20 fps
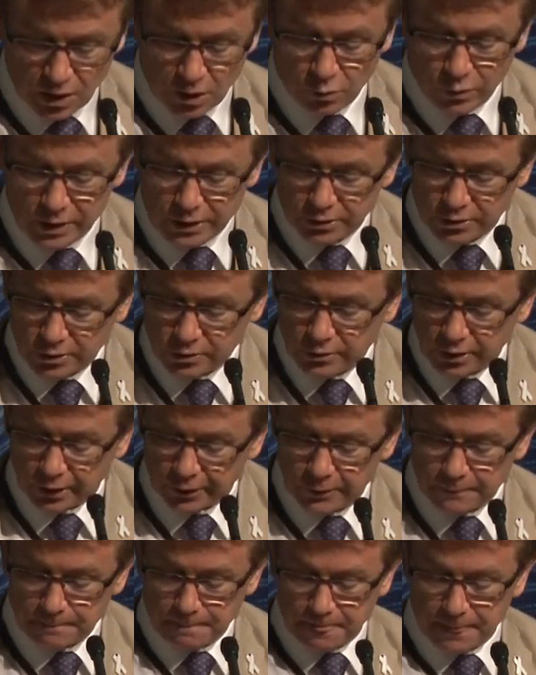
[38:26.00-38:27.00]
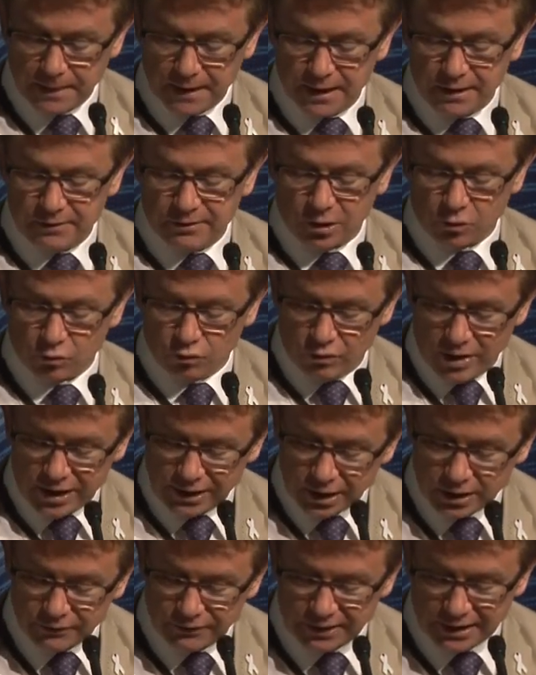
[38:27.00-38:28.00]
We do know that
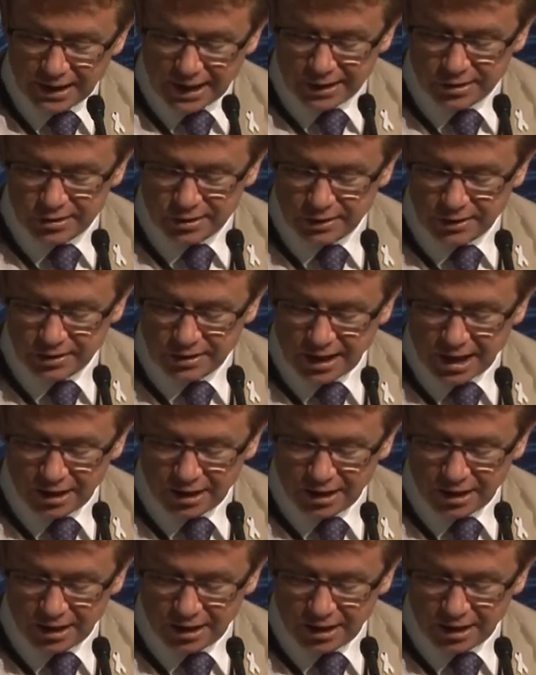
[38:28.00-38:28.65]
re-notifications